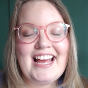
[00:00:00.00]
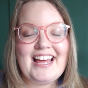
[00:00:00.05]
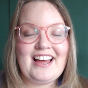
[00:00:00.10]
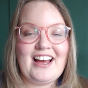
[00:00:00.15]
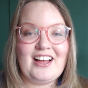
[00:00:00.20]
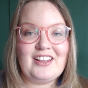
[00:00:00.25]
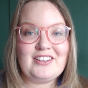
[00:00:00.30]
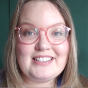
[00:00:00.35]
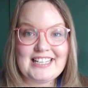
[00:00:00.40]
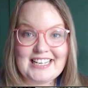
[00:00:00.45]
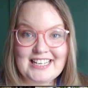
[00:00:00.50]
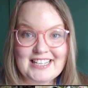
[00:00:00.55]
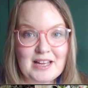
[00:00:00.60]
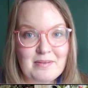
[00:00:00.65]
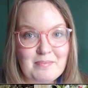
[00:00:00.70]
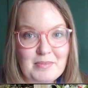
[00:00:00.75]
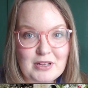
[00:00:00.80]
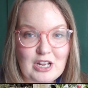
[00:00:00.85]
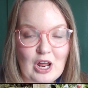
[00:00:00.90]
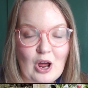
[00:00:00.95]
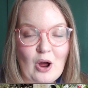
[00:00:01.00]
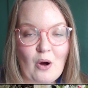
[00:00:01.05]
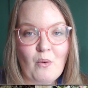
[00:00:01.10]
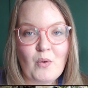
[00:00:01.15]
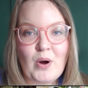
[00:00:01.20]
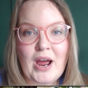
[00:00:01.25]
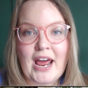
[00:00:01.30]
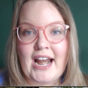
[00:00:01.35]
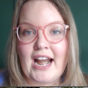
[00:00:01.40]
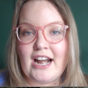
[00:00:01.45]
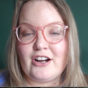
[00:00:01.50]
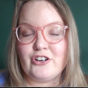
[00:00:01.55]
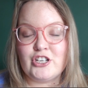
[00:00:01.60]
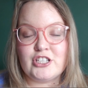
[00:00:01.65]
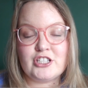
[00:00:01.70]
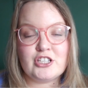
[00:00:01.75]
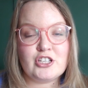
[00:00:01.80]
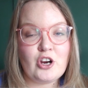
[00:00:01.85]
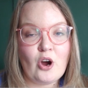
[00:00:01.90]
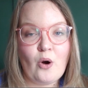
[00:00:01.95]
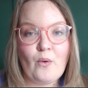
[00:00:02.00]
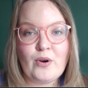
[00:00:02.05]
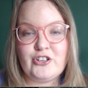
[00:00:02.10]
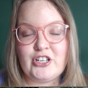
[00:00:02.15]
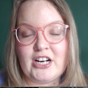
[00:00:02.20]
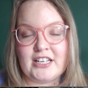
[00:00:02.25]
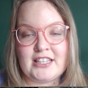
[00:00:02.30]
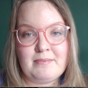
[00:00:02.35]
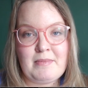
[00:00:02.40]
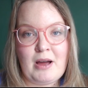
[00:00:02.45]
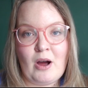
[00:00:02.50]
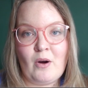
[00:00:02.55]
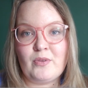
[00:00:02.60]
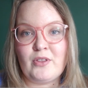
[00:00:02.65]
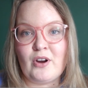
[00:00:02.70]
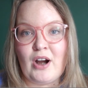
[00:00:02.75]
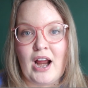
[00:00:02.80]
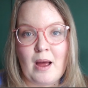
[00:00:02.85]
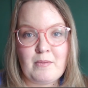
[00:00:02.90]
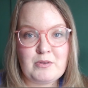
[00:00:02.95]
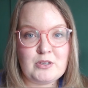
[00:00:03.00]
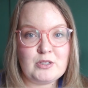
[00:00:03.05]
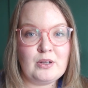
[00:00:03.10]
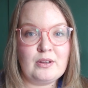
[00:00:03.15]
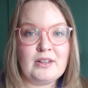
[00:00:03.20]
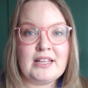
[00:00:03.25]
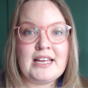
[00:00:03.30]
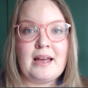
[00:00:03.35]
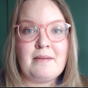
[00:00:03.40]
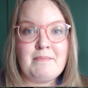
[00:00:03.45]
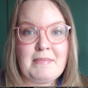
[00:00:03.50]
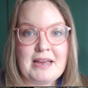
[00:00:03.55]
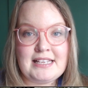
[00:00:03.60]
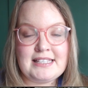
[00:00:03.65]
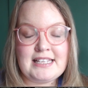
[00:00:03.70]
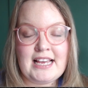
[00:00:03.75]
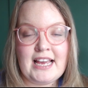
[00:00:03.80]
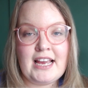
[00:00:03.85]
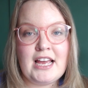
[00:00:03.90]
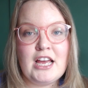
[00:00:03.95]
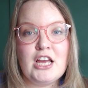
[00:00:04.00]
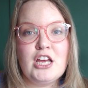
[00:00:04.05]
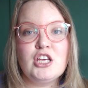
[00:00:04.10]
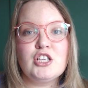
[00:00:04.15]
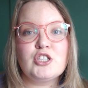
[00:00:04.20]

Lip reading: I'll link them below and just go and check them out. They're absolutely amazing.